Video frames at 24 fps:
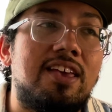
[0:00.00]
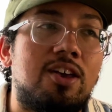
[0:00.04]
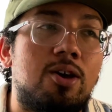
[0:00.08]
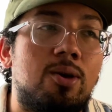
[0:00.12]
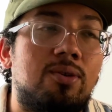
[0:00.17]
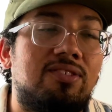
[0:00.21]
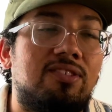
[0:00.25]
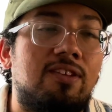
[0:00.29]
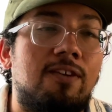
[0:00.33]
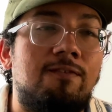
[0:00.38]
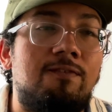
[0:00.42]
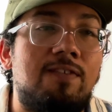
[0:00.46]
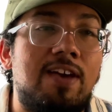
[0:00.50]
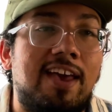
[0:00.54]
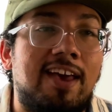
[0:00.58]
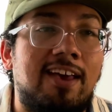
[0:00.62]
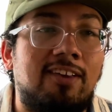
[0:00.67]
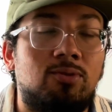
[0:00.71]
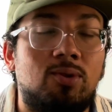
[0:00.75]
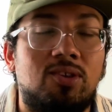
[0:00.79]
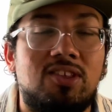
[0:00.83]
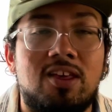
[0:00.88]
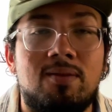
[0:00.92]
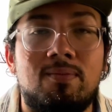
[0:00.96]
goes to Vegas
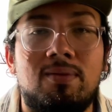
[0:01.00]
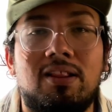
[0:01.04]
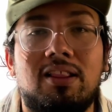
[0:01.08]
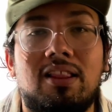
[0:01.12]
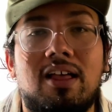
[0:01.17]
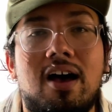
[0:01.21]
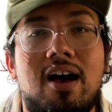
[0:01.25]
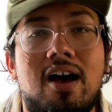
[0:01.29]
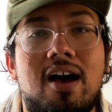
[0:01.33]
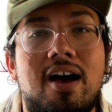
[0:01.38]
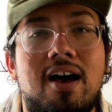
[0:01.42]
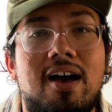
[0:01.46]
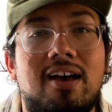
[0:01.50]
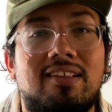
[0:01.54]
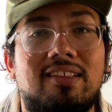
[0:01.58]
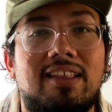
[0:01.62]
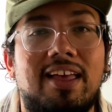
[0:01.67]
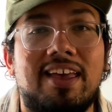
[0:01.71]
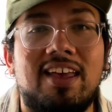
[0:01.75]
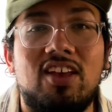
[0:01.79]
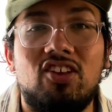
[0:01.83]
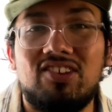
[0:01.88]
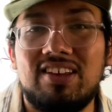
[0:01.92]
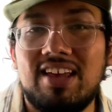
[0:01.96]
with him a lot.
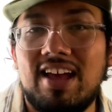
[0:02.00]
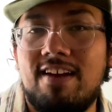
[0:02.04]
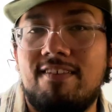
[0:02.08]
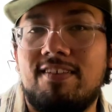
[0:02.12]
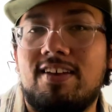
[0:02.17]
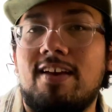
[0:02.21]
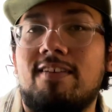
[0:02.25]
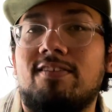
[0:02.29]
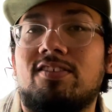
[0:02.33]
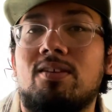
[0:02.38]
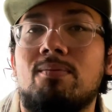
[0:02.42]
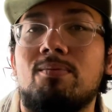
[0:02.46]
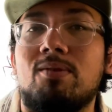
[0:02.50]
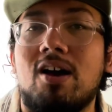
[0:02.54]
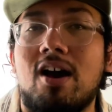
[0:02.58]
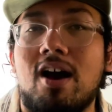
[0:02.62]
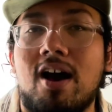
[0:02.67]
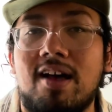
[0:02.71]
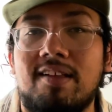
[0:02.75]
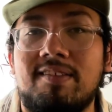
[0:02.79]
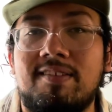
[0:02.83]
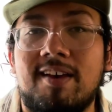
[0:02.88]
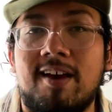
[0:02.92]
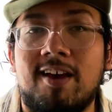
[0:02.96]
Like, he just kind of gives some
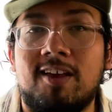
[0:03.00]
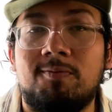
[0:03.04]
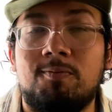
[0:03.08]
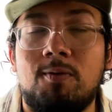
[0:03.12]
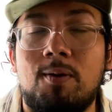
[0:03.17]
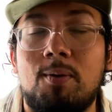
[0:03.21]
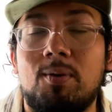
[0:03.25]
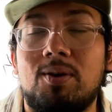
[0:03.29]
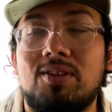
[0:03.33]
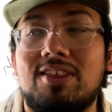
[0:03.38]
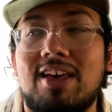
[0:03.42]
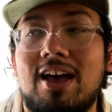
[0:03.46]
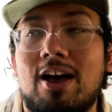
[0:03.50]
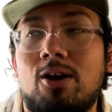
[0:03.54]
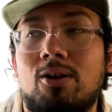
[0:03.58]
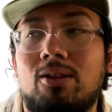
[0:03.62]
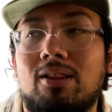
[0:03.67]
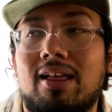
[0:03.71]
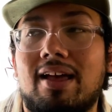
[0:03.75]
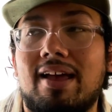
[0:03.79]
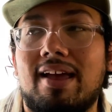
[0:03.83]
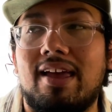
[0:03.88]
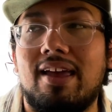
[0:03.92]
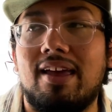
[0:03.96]
context, but without,
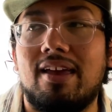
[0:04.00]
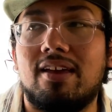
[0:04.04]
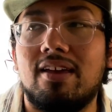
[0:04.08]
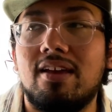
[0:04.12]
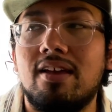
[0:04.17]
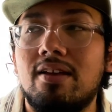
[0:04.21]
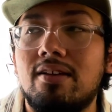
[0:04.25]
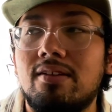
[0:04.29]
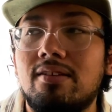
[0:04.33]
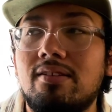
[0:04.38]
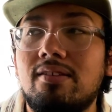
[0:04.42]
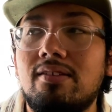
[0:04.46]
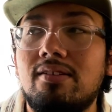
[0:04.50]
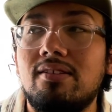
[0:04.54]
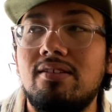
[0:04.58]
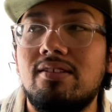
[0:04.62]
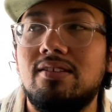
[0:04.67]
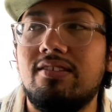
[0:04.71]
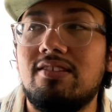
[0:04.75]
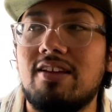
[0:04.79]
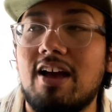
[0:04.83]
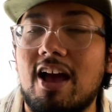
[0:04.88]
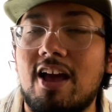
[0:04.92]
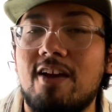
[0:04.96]
like,
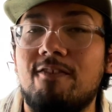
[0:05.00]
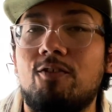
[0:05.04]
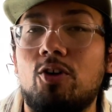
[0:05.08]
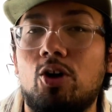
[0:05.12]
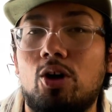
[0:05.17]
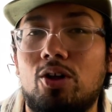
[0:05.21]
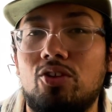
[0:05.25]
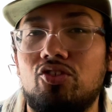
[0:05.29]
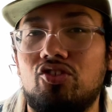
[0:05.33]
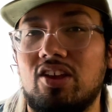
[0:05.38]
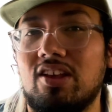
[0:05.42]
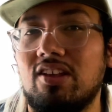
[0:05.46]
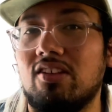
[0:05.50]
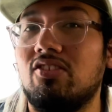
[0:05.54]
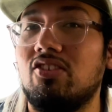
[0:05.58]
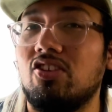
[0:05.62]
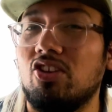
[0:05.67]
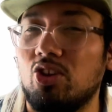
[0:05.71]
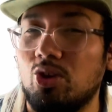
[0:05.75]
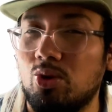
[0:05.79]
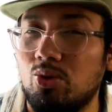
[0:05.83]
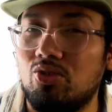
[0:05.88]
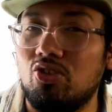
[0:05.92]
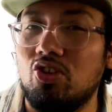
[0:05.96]
divulging
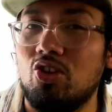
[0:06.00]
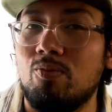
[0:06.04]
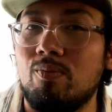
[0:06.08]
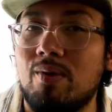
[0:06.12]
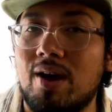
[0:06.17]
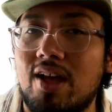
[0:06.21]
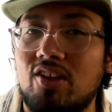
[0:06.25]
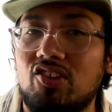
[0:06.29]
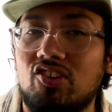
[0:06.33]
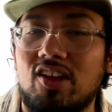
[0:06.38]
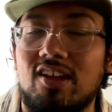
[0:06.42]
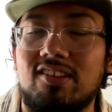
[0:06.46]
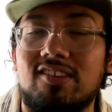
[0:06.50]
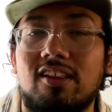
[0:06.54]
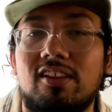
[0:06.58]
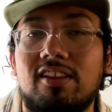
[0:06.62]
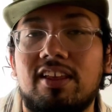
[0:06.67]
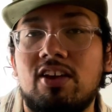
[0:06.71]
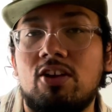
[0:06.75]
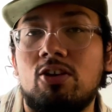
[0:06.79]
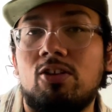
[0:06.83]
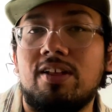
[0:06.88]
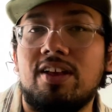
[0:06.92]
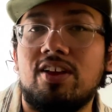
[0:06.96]
too much, it's a
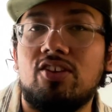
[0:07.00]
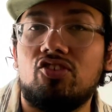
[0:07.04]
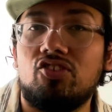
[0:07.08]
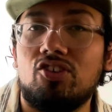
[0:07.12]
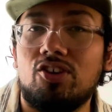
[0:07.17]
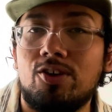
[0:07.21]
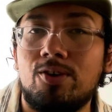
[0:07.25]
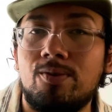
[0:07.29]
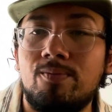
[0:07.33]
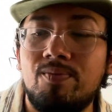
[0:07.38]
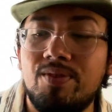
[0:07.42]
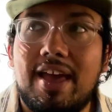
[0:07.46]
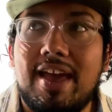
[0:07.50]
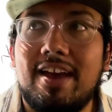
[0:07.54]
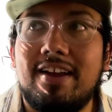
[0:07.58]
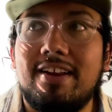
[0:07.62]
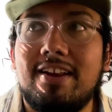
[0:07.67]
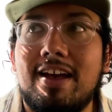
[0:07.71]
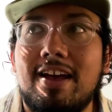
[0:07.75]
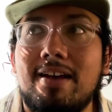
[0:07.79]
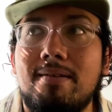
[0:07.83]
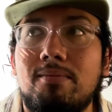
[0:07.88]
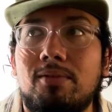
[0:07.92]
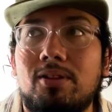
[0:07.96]
legal issue. And
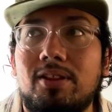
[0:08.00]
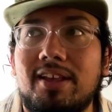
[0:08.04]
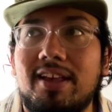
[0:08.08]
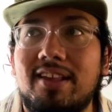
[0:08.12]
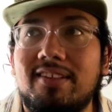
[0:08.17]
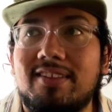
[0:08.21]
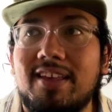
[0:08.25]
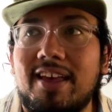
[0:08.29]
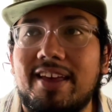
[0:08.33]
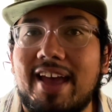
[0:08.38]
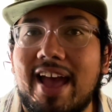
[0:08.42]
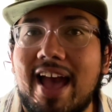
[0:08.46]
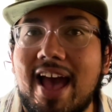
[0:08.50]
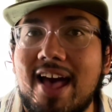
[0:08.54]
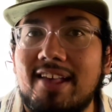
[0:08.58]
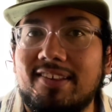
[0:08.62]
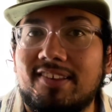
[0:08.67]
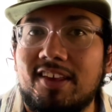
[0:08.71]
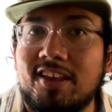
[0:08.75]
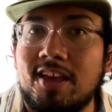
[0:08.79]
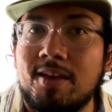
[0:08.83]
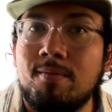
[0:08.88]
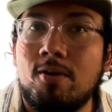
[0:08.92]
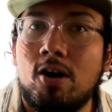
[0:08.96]
Emily's, like,
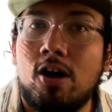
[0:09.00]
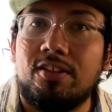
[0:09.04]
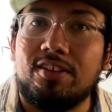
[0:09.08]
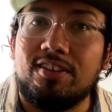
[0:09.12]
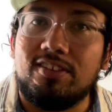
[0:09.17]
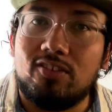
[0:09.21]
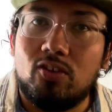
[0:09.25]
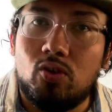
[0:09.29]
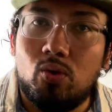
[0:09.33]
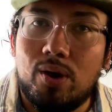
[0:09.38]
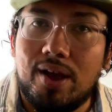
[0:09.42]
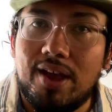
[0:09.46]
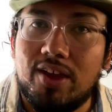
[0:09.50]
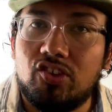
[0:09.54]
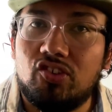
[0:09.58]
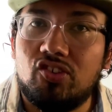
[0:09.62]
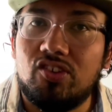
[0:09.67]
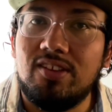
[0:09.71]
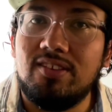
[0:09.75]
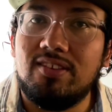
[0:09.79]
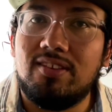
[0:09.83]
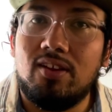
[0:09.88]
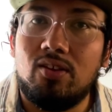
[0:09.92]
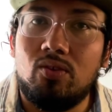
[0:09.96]
asking him all these
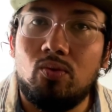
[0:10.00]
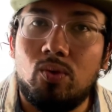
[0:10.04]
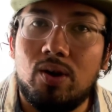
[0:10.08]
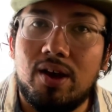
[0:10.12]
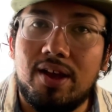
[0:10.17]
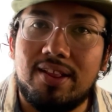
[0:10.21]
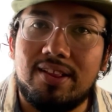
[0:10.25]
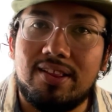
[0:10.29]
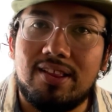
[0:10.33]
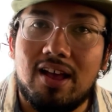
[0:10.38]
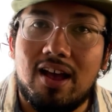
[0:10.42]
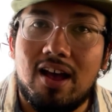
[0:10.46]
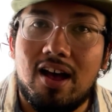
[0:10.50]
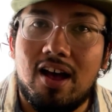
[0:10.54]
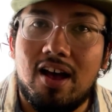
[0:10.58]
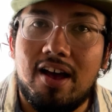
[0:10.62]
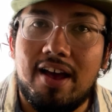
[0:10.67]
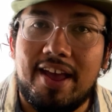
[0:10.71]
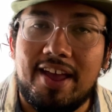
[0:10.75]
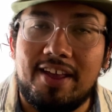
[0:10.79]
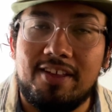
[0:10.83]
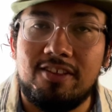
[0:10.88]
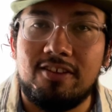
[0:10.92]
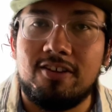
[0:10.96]
questions and
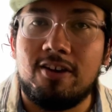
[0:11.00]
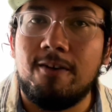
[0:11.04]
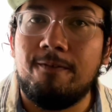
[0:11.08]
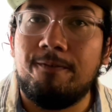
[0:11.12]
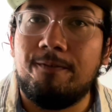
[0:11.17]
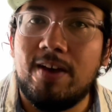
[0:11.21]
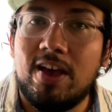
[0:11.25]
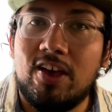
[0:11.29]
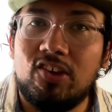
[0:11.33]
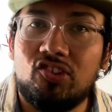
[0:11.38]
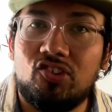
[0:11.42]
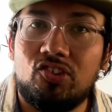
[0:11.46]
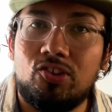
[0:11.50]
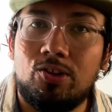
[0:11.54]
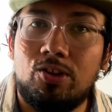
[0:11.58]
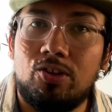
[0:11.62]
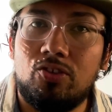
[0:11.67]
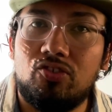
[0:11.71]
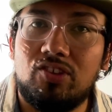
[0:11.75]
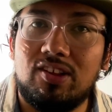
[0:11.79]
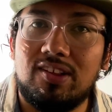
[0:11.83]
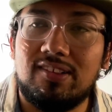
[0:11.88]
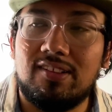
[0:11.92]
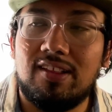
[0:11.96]
whatnot, and the confessional,
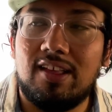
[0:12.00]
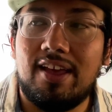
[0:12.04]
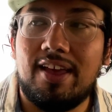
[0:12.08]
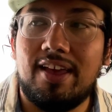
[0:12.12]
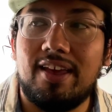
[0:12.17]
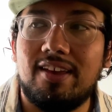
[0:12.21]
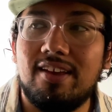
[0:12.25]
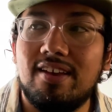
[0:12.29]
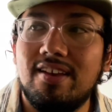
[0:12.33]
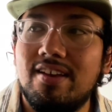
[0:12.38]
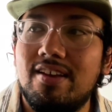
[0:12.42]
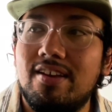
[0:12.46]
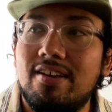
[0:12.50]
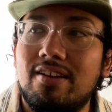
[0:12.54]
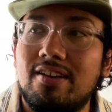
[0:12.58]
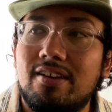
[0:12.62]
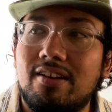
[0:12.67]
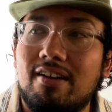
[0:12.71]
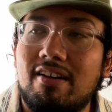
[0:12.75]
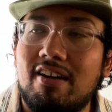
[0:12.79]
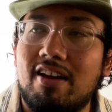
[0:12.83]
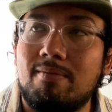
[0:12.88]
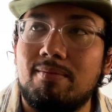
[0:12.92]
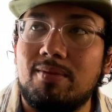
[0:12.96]
she's like,
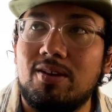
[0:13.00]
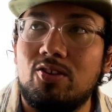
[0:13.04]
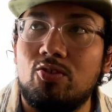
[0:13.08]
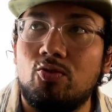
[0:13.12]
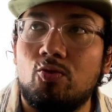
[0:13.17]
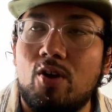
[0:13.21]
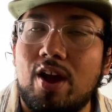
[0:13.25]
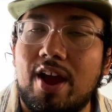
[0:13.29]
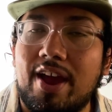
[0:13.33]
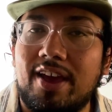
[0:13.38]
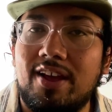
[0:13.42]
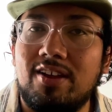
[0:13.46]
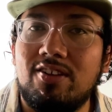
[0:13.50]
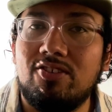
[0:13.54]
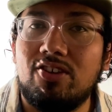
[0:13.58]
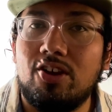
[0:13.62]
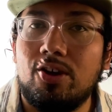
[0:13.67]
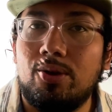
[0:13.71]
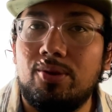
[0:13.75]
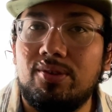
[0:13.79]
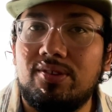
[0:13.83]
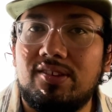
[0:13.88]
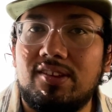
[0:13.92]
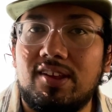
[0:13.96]
I mean, Ryan
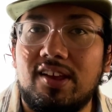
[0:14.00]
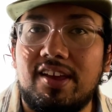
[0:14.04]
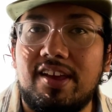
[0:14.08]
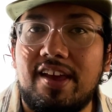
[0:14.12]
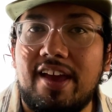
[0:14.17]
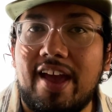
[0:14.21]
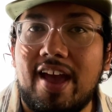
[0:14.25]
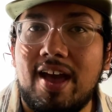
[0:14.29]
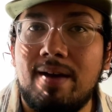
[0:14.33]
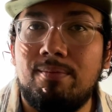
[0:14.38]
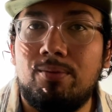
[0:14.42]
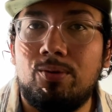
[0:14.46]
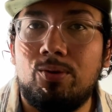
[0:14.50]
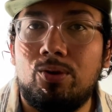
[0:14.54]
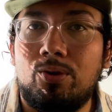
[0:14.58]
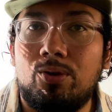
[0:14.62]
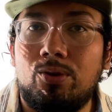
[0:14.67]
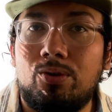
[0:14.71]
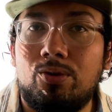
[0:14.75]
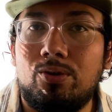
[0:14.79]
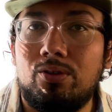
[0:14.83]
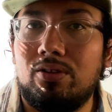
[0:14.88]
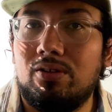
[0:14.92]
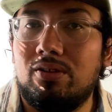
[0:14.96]
goes to
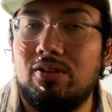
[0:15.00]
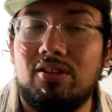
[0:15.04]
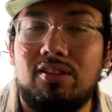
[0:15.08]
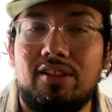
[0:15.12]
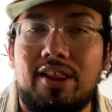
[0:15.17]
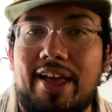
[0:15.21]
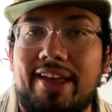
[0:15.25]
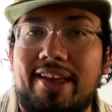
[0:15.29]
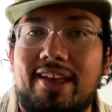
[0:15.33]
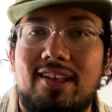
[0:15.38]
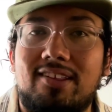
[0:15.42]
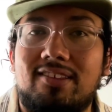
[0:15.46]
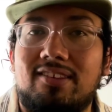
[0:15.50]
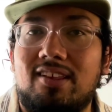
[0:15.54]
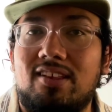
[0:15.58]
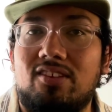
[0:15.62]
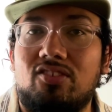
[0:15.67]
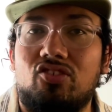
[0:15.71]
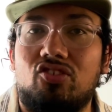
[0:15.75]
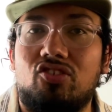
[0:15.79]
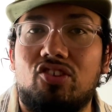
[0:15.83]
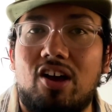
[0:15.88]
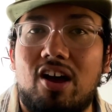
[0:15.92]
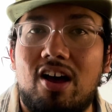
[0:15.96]
gamble like it's
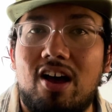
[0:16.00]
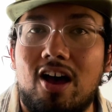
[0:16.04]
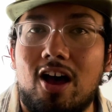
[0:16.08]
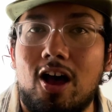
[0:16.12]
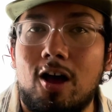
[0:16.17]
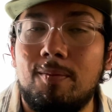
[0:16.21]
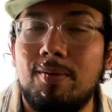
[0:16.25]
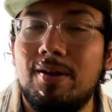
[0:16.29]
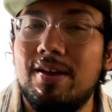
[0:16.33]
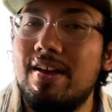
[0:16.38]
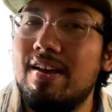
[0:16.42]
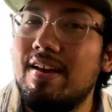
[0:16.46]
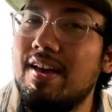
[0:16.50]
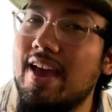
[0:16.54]
his job.